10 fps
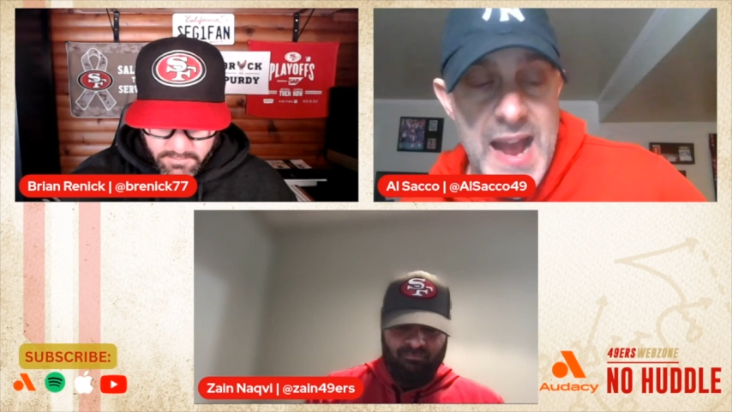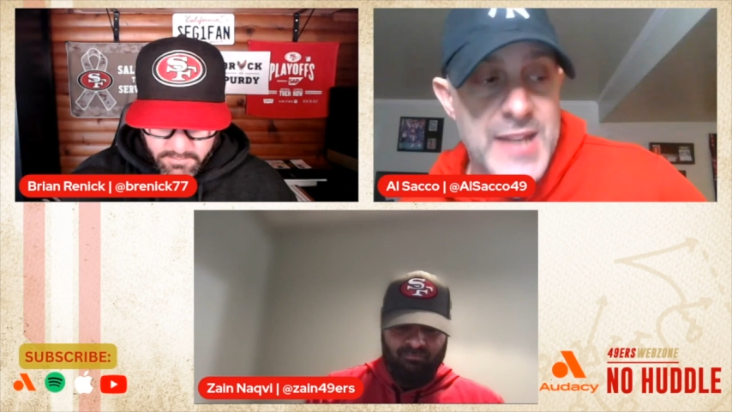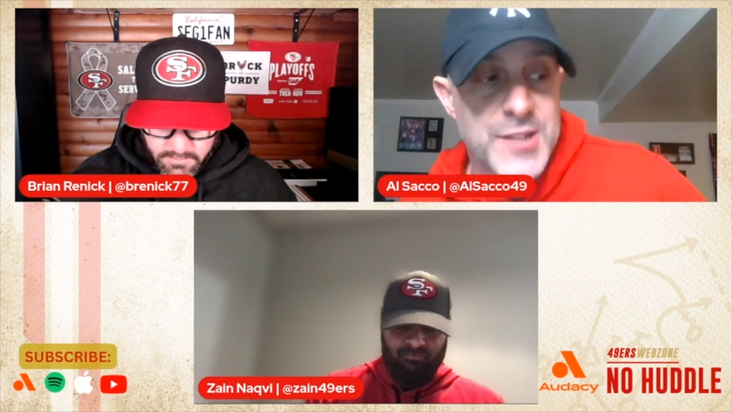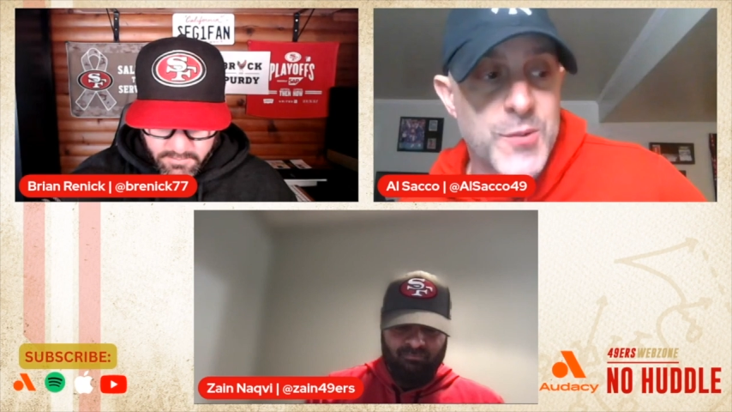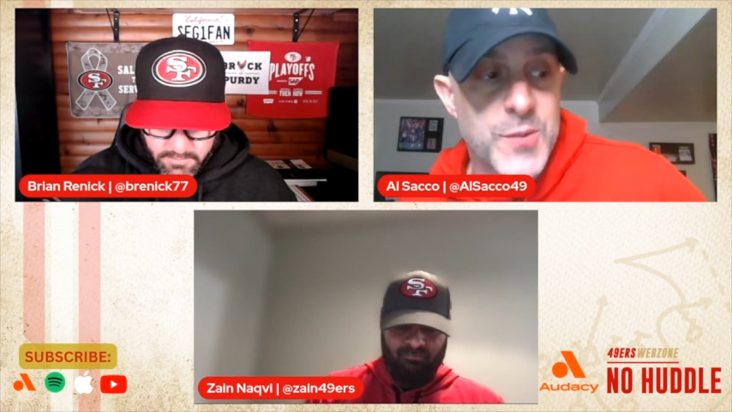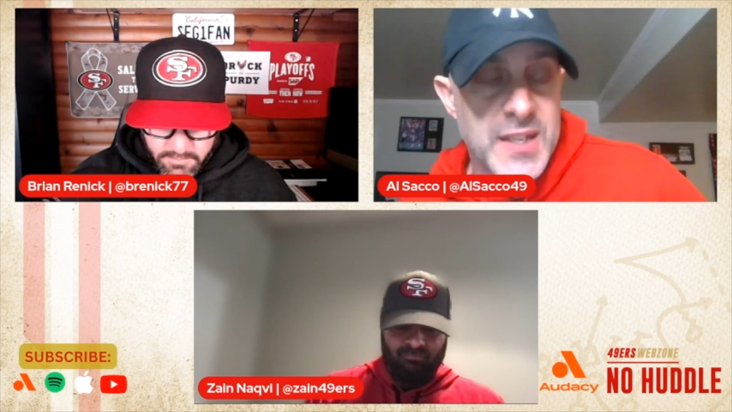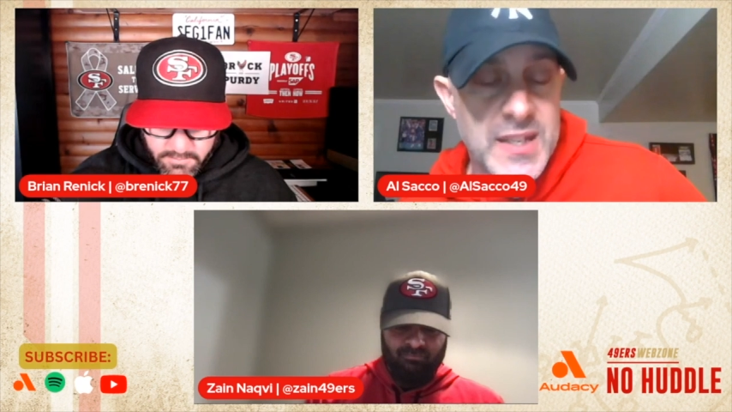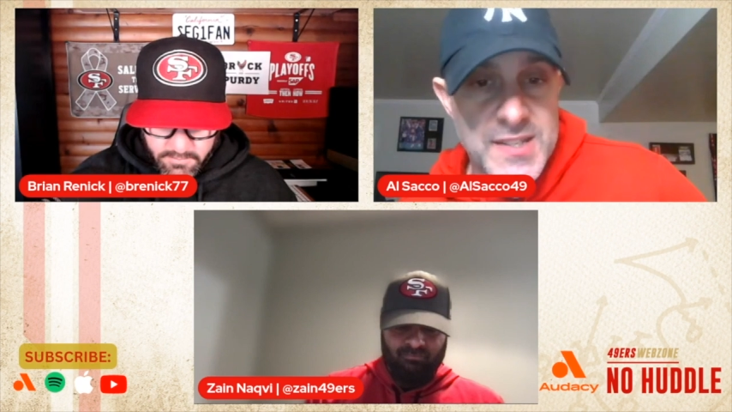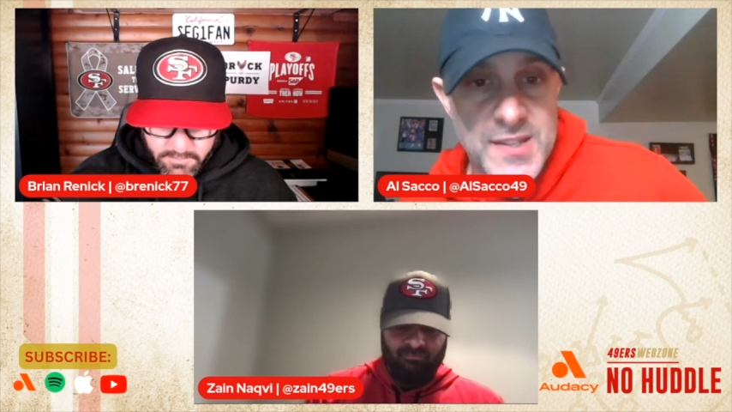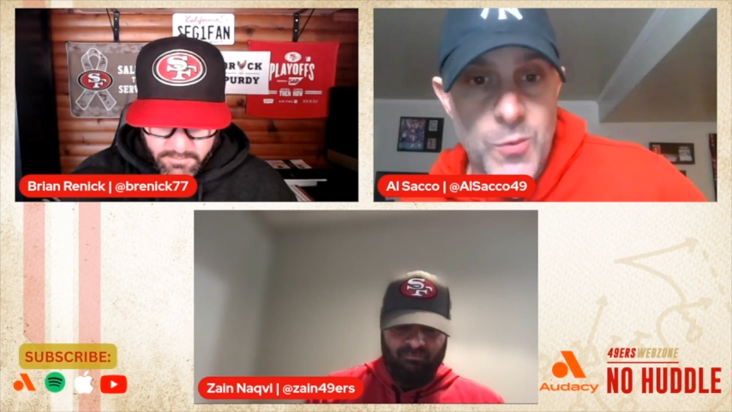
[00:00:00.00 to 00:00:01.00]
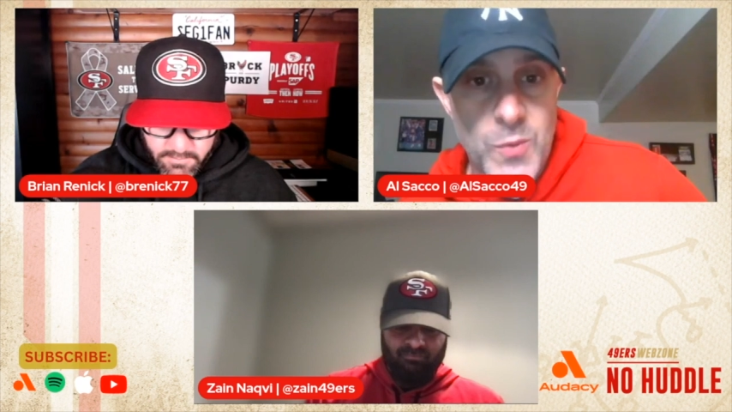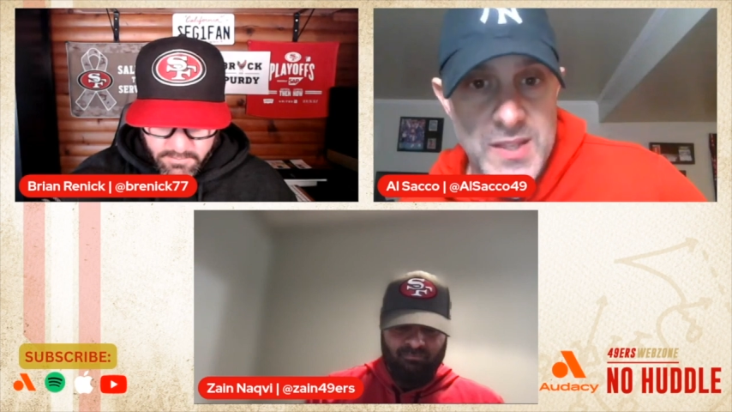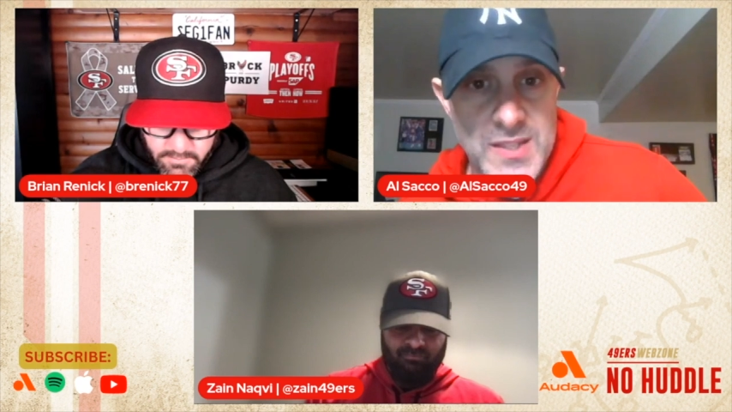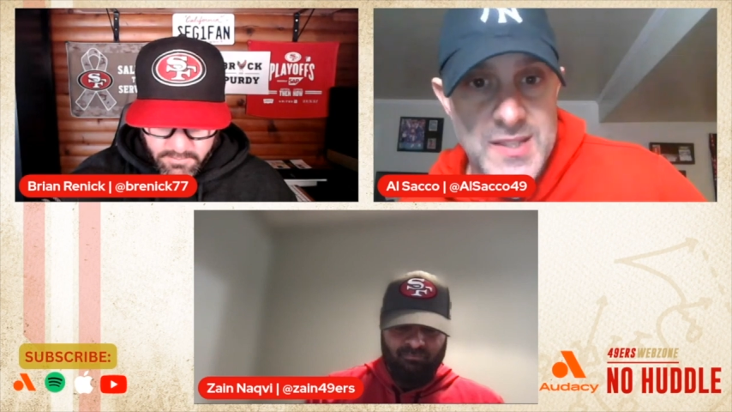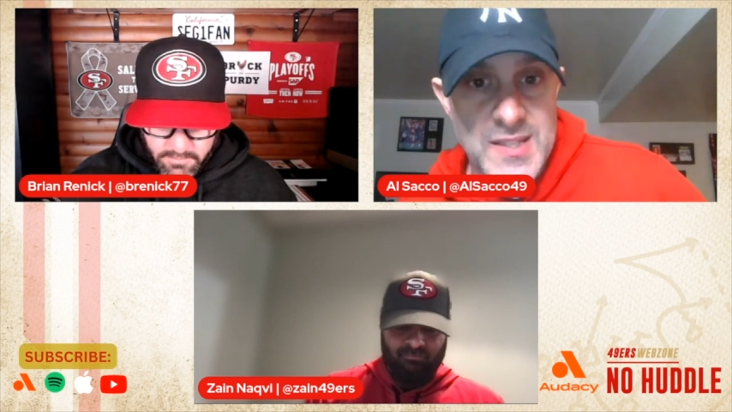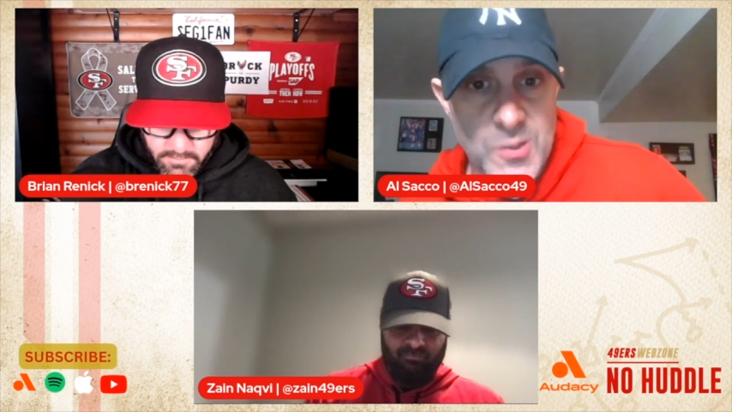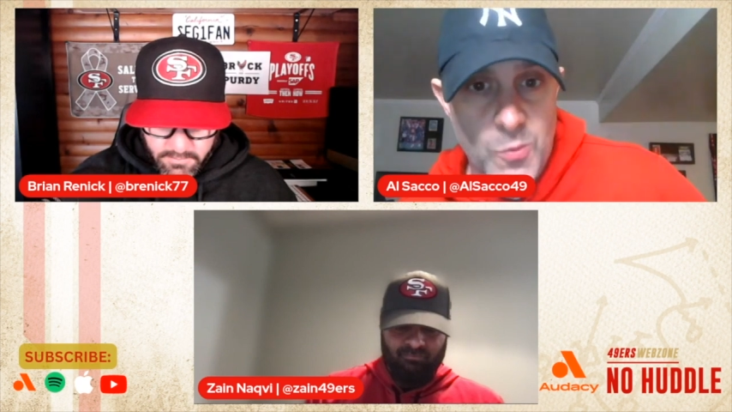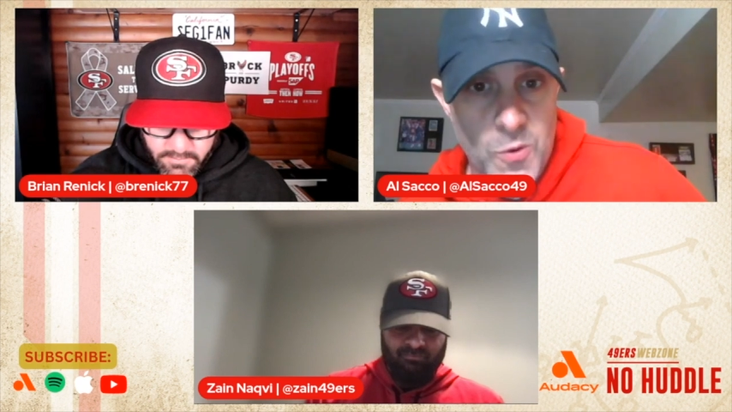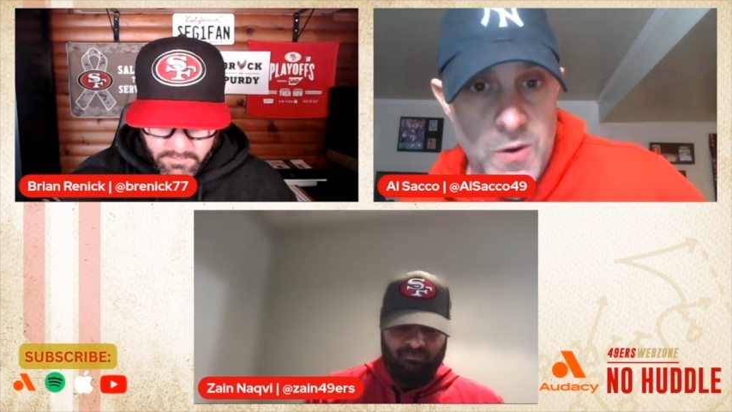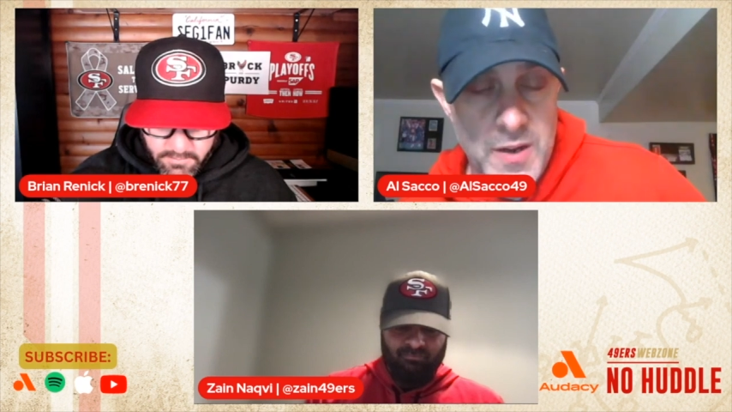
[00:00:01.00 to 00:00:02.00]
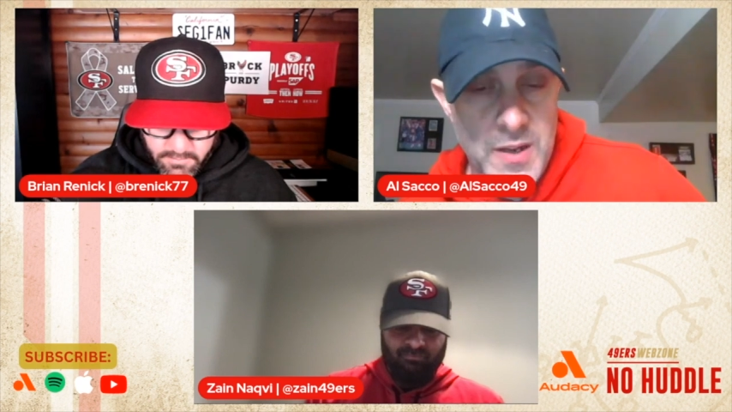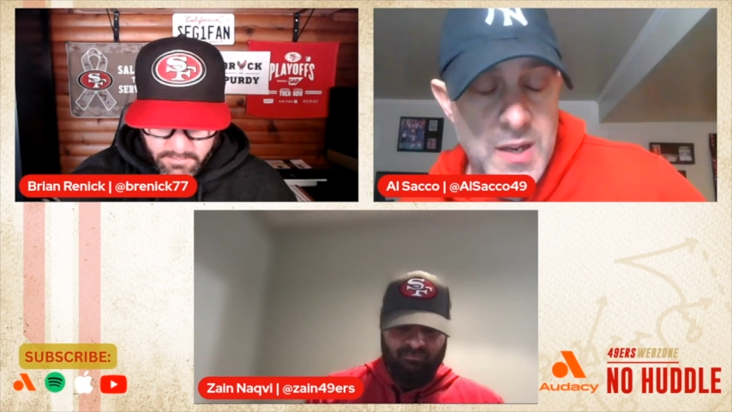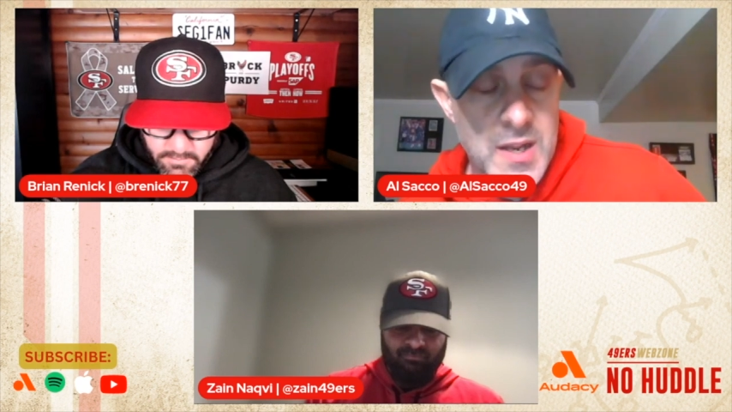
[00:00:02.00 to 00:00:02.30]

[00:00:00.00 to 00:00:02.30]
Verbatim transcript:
Speaker 1: I do think he's going to win this this award,